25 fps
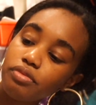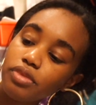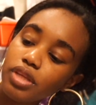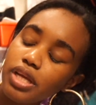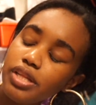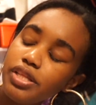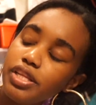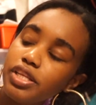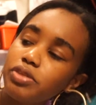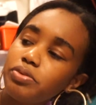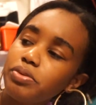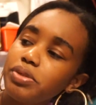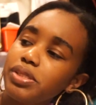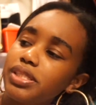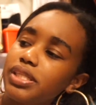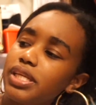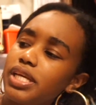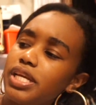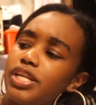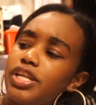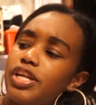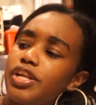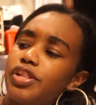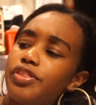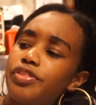this was
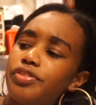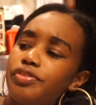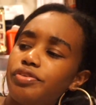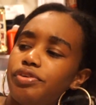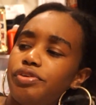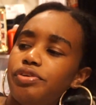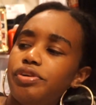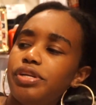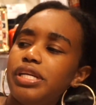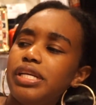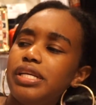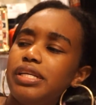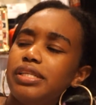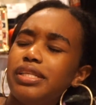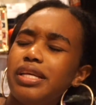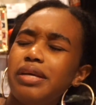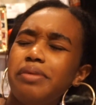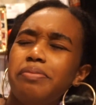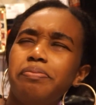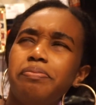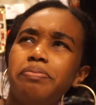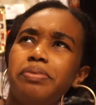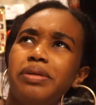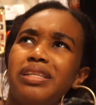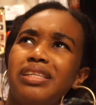in the thirties, I
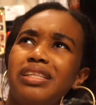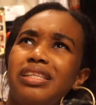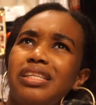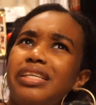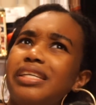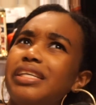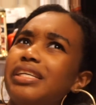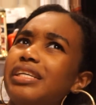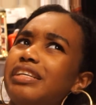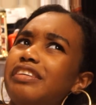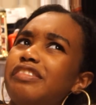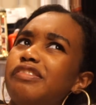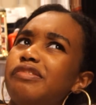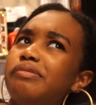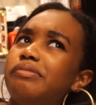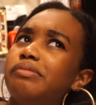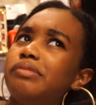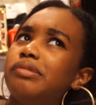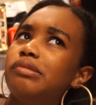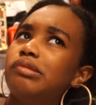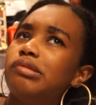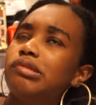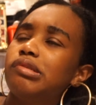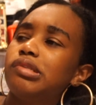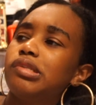
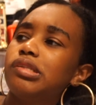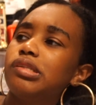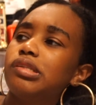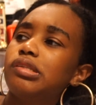believe.